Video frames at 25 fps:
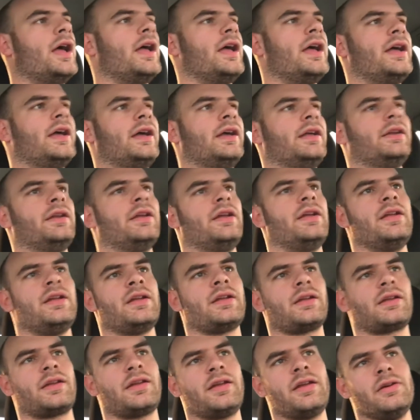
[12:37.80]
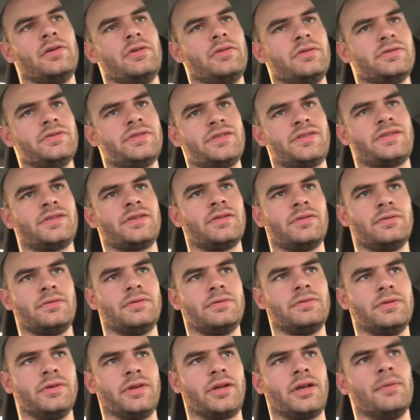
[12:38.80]
and it kills
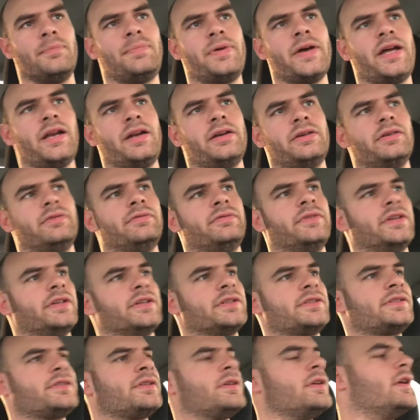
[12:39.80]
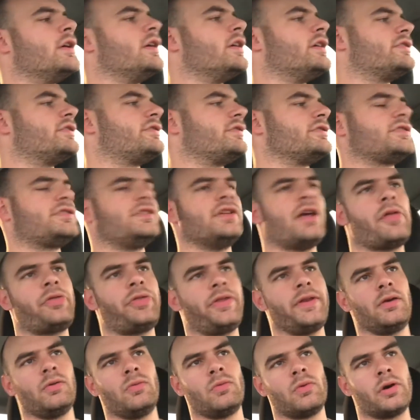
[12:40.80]
the competitiveness. There's
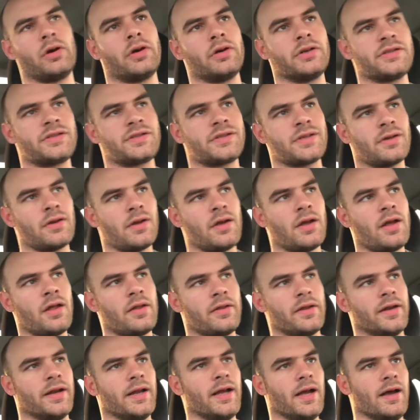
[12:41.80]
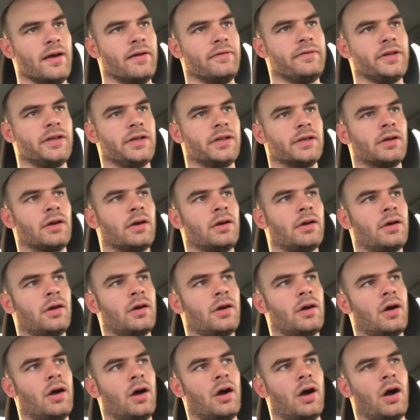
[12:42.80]
nothing worse than having
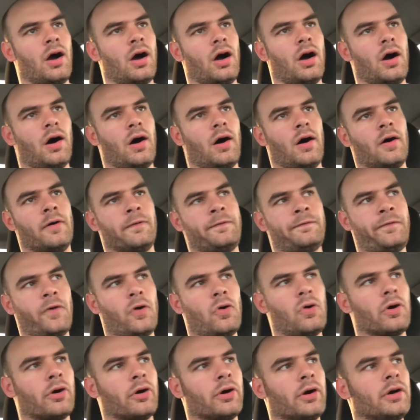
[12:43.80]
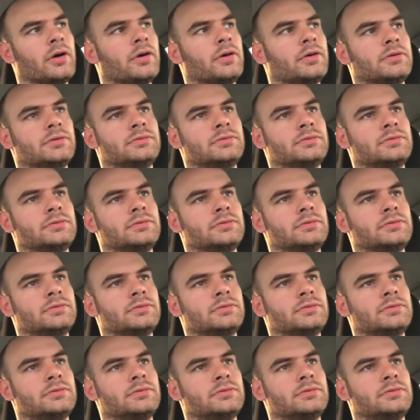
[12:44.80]
a 4